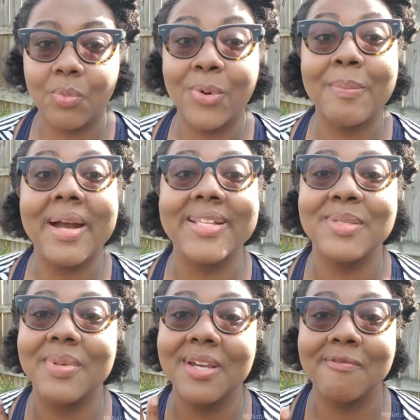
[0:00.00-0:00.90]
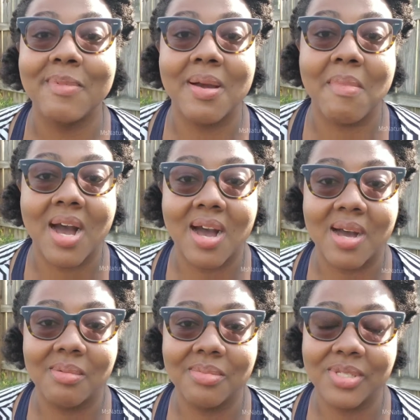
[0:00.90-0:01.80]
reminds me of my
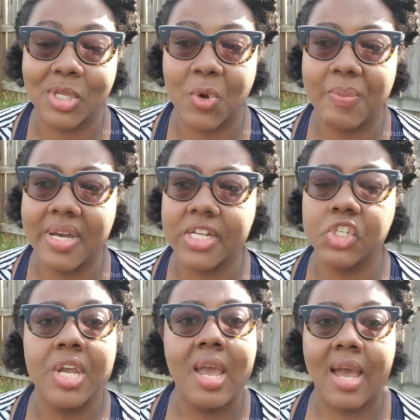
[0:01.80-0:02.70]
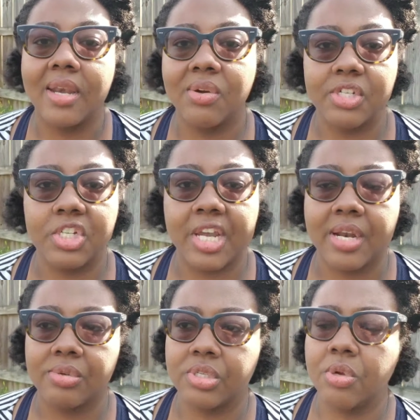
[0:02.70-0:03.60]
mom so much. I know this
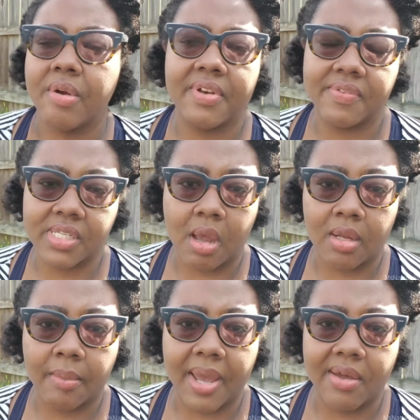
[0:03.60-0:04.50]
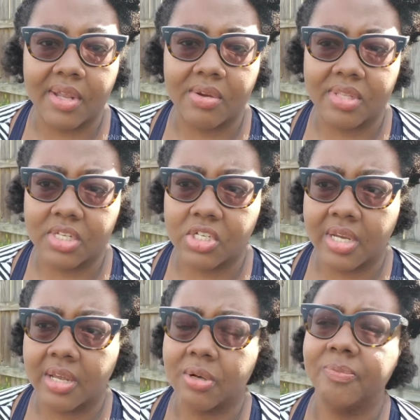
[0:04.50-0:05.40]
channel's new. I've never talked about it on this
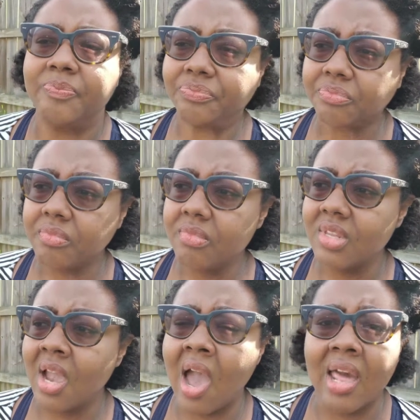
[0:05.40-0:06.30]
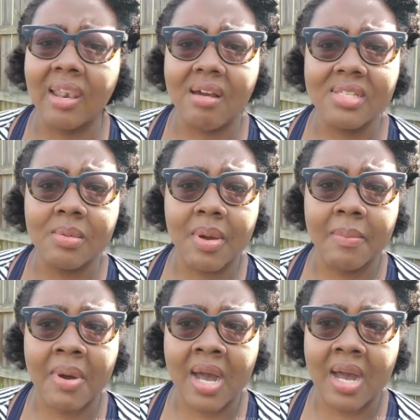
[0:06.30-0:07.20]
channel. I lost
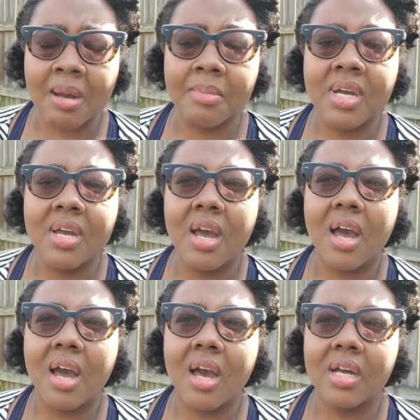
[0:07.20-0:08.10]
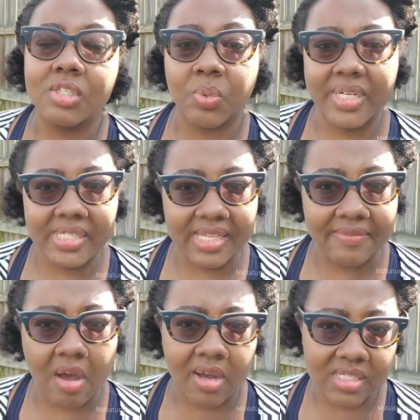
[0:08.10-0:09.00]
my mom
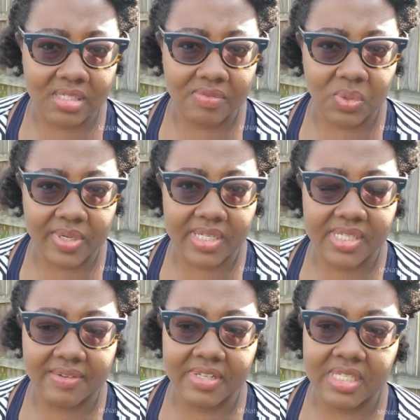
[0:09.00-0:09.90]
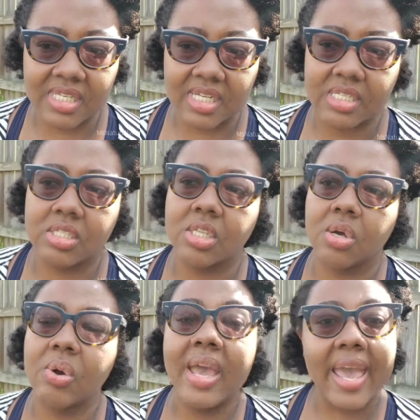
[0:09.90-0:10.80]
August of 2017,
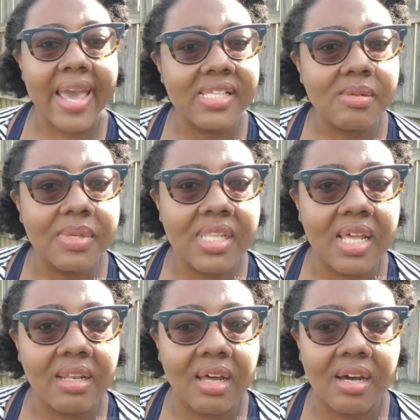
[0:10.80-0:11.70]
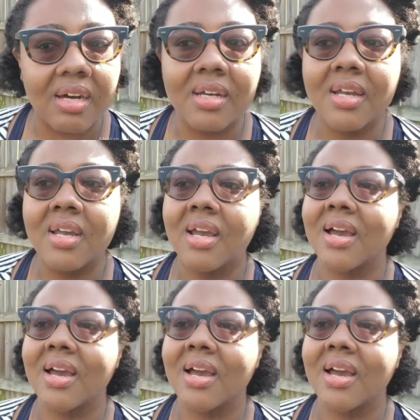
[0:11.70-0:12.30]
so it hasn't been that long,